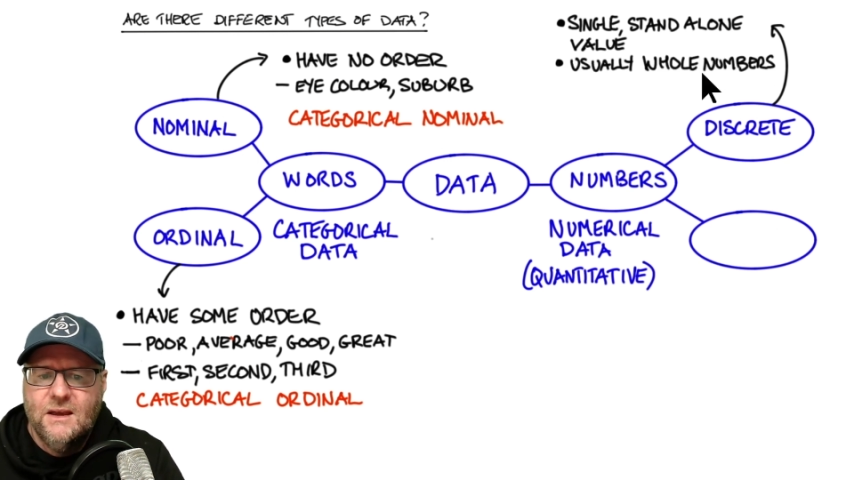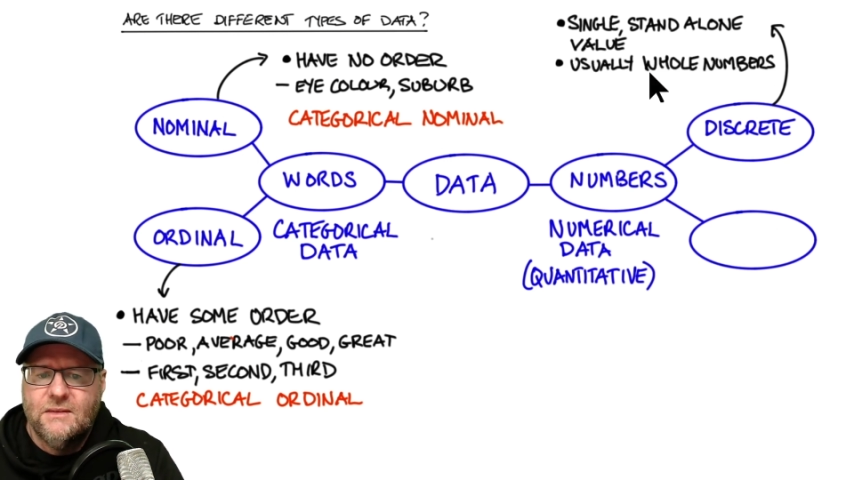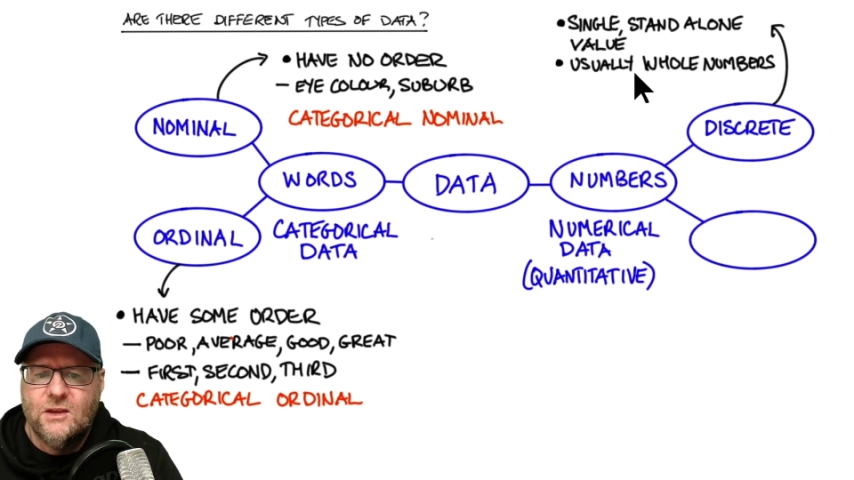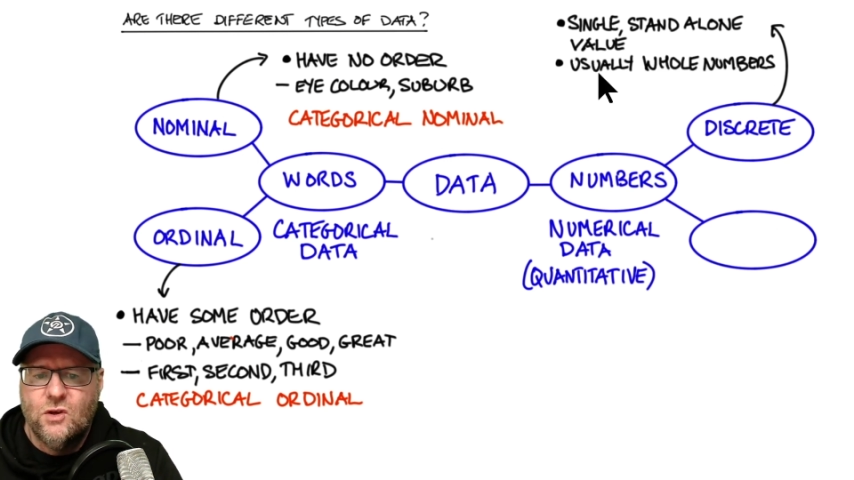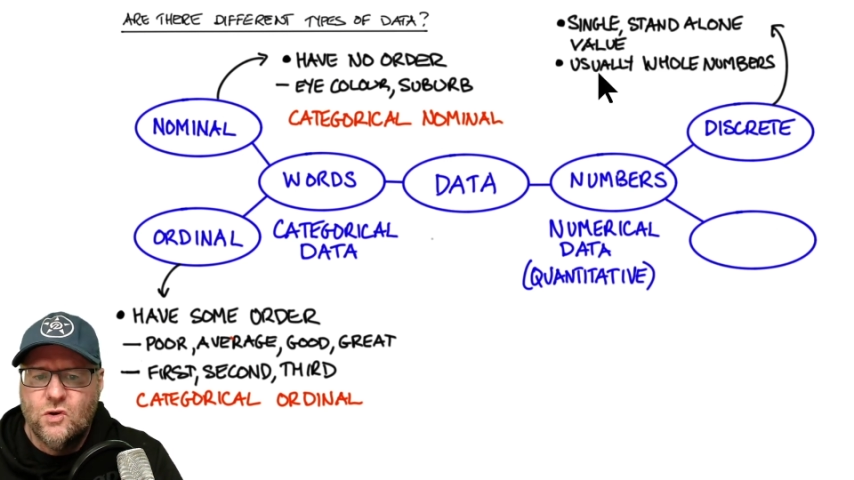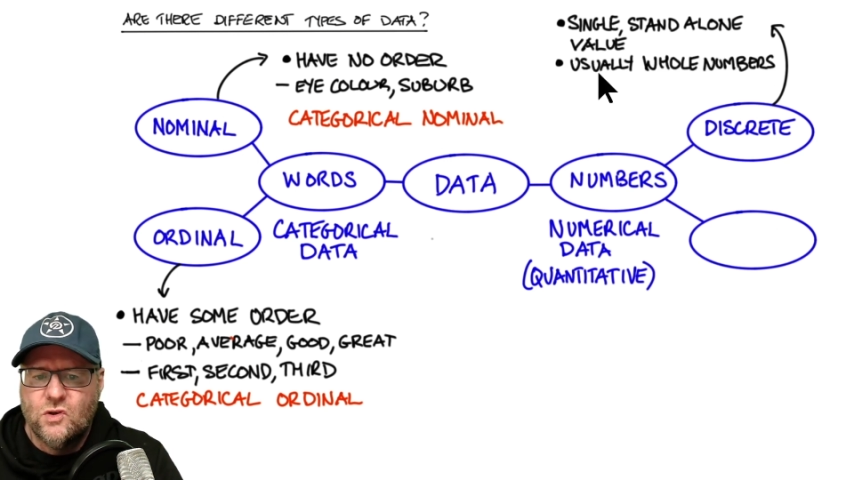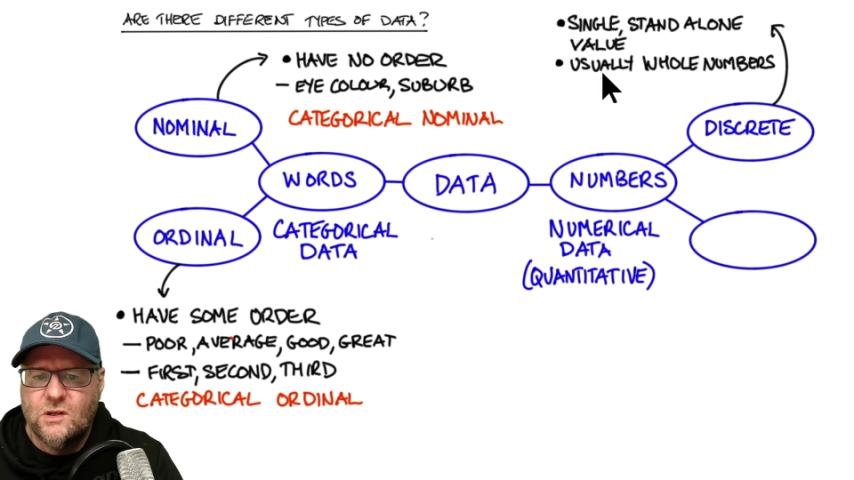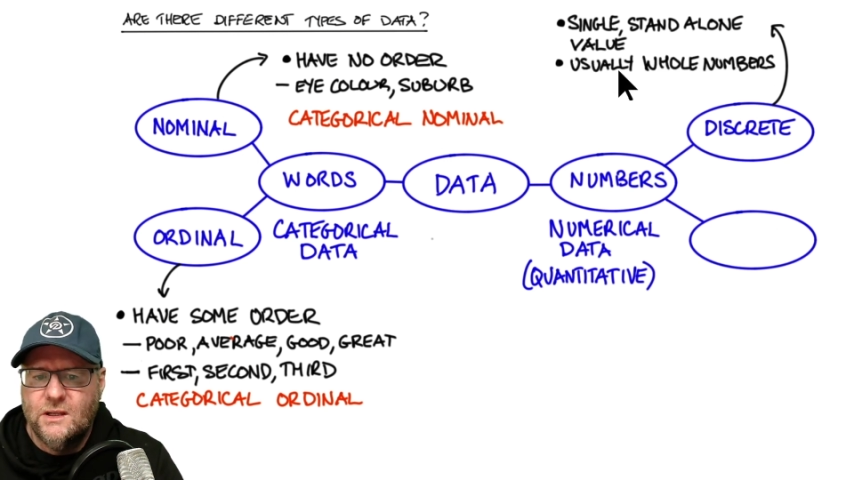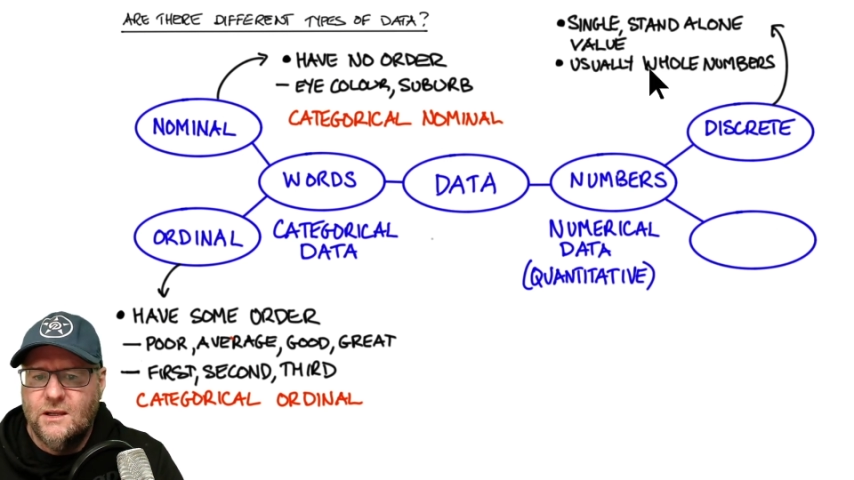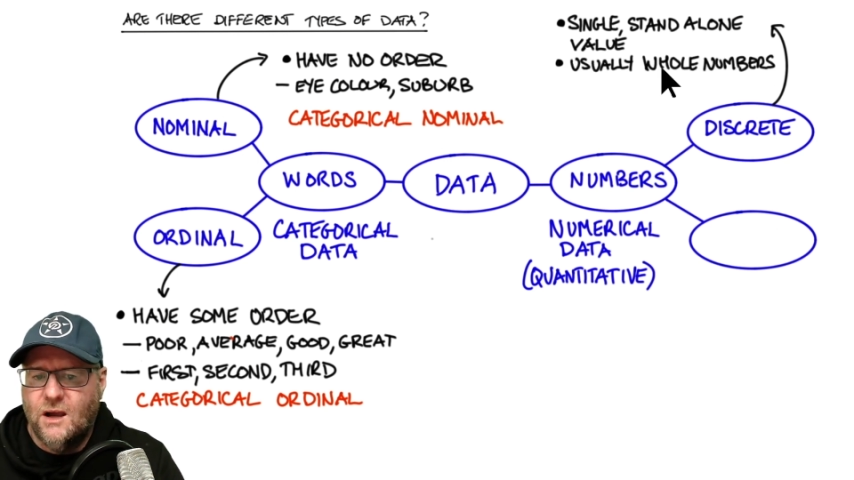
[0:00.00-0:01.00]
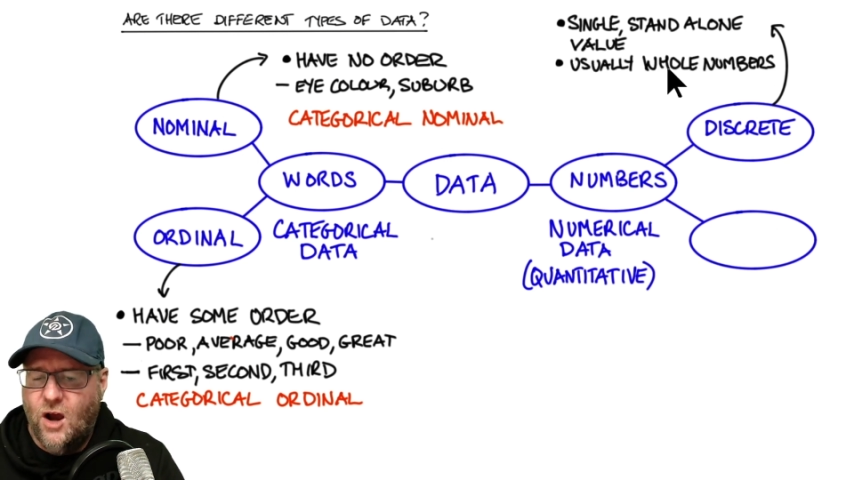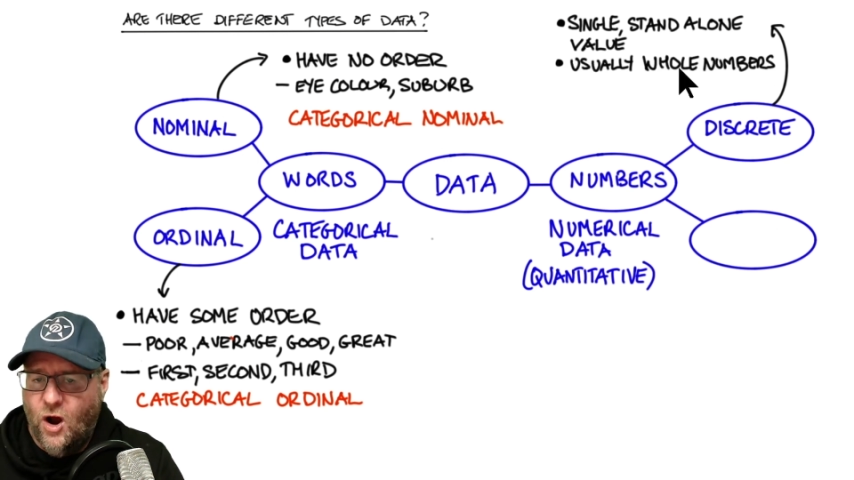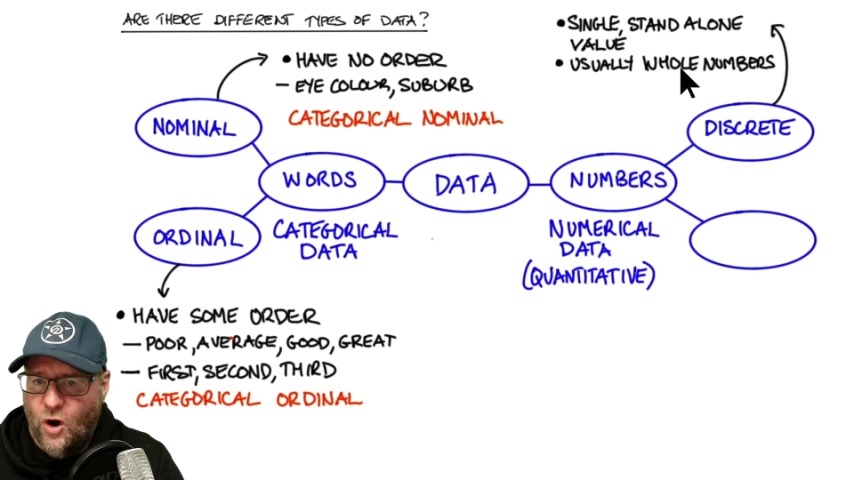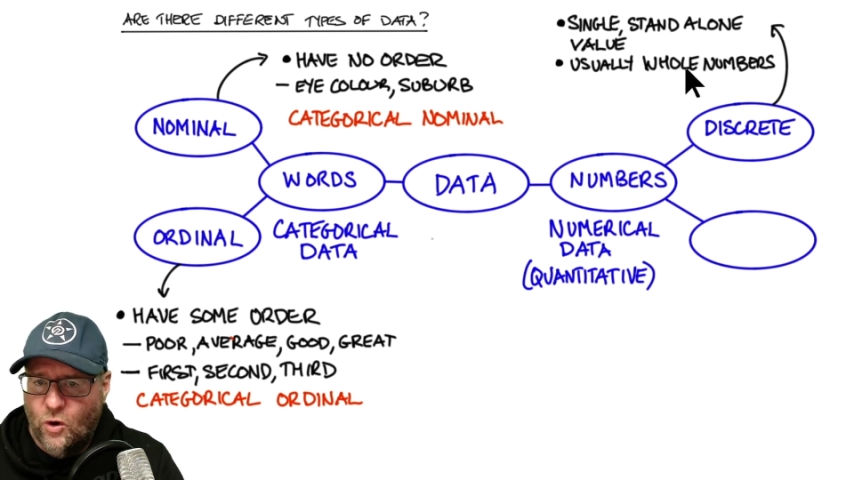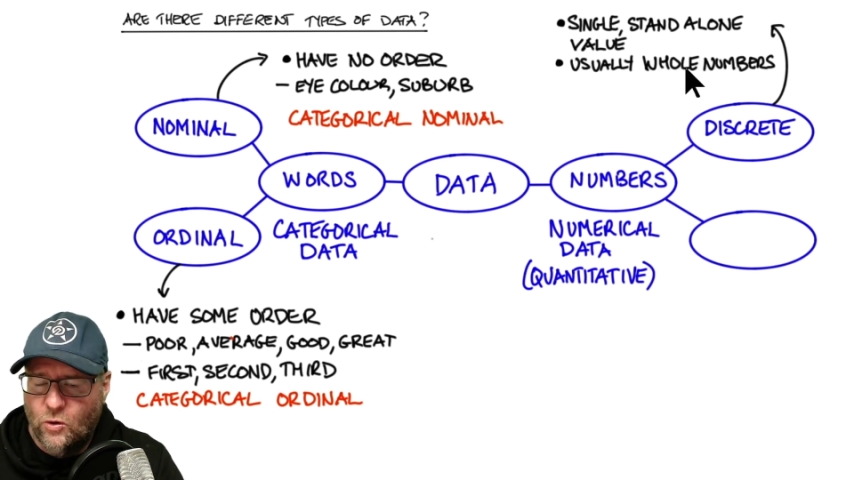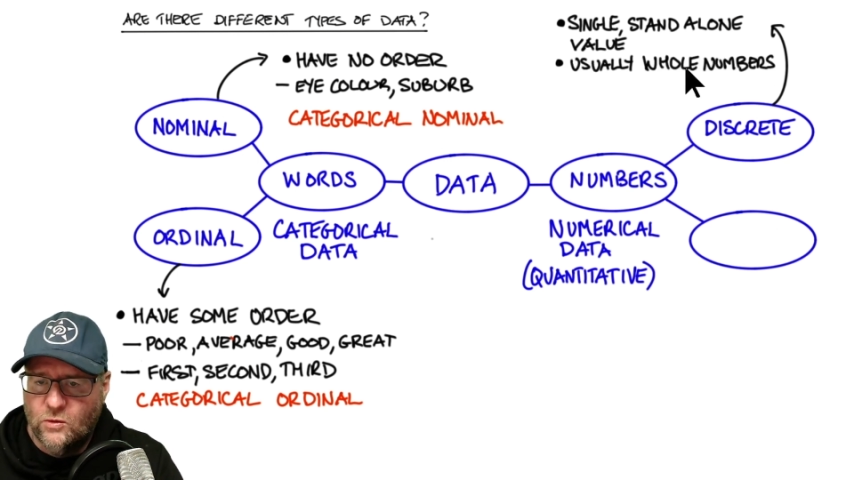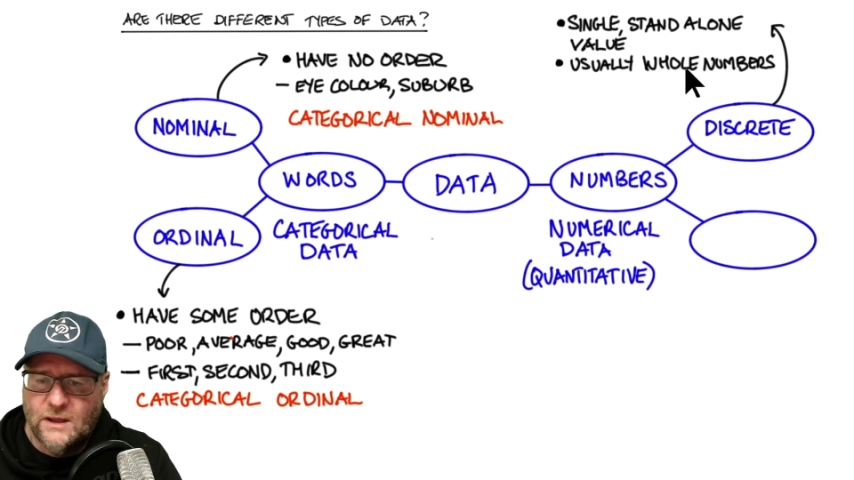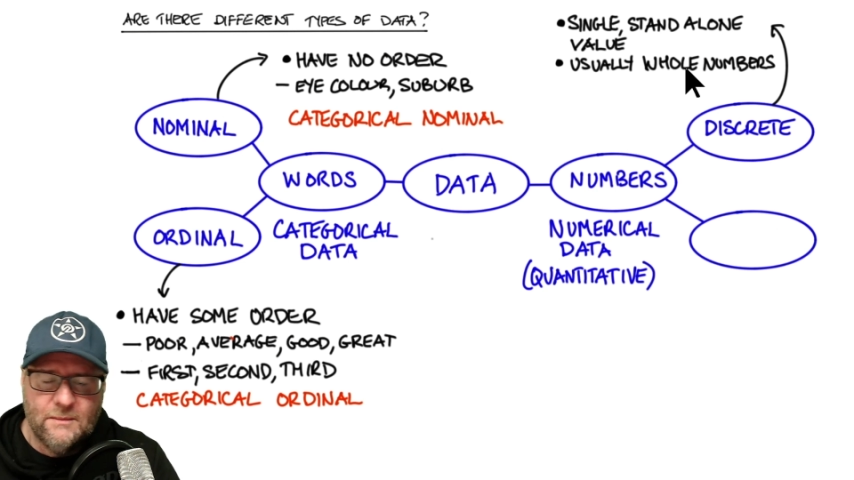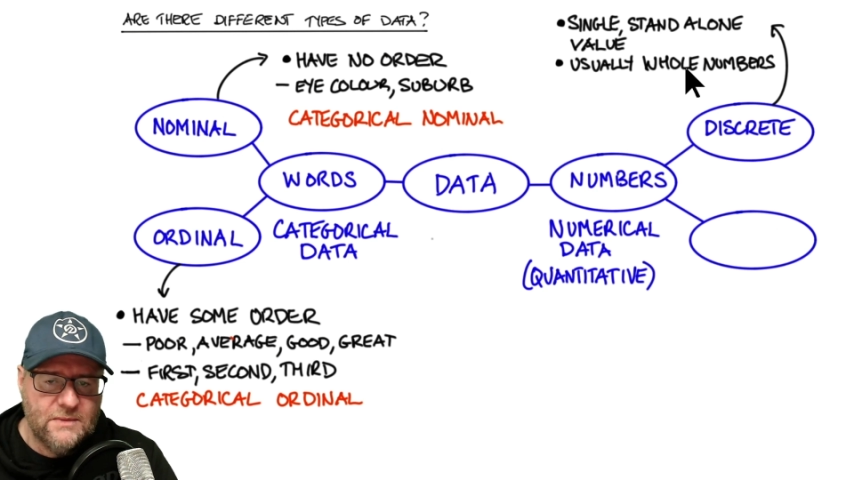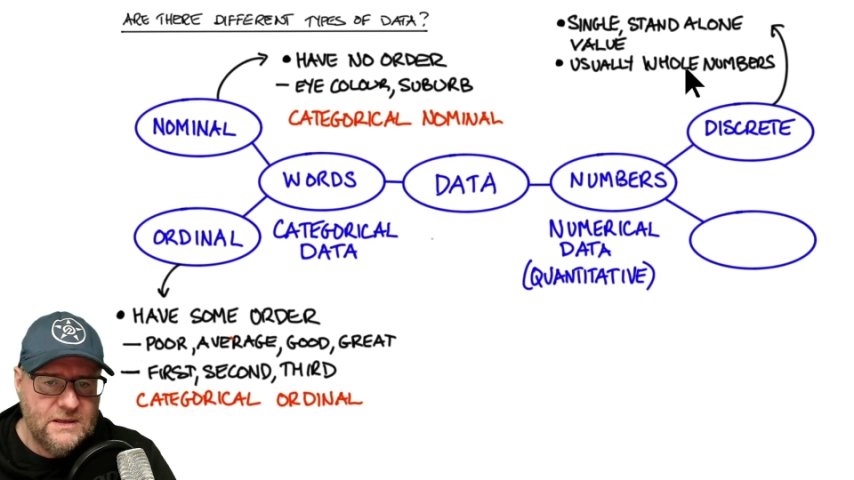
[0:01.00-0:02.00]
They're usually whole
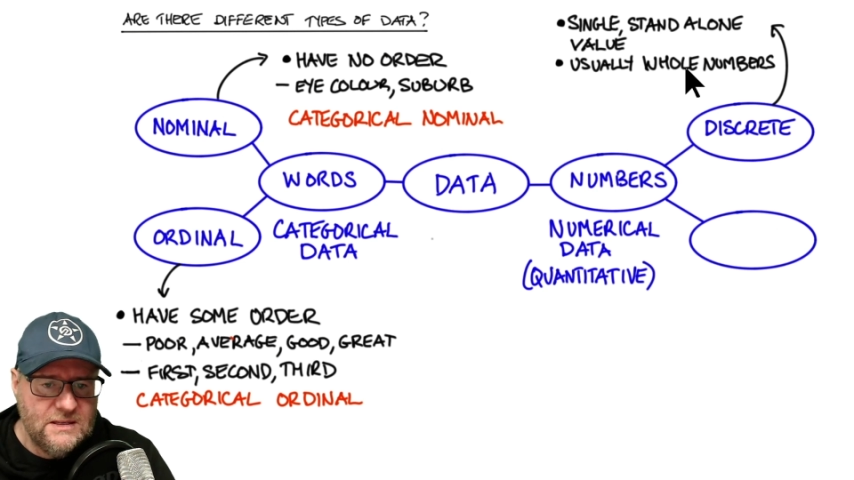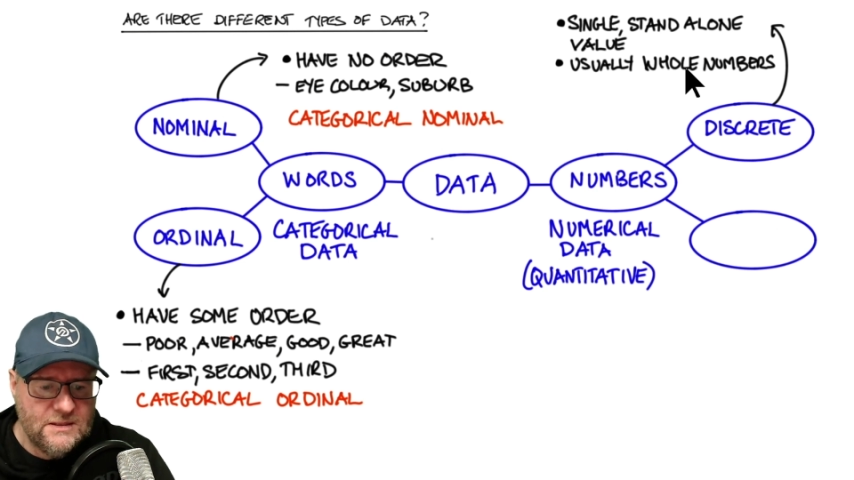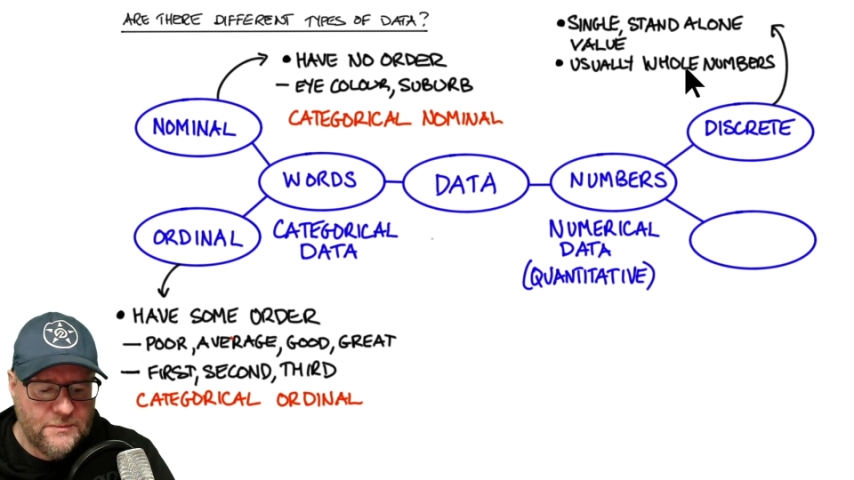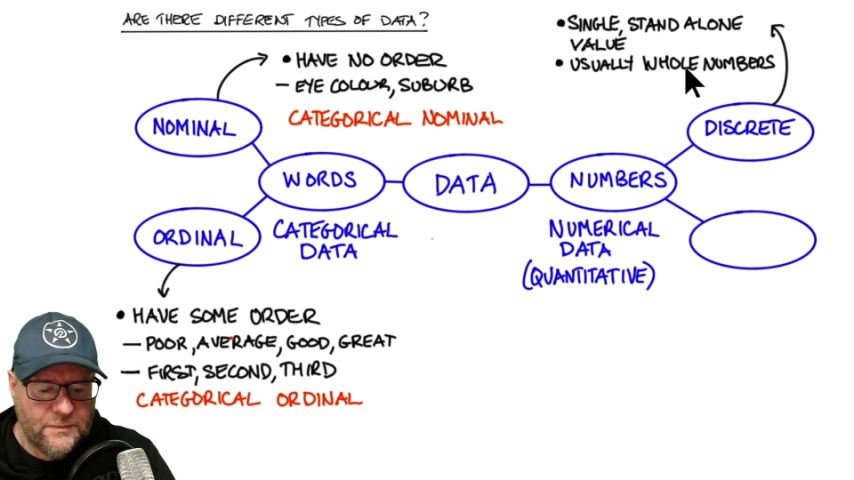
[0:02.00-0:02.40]
numbers.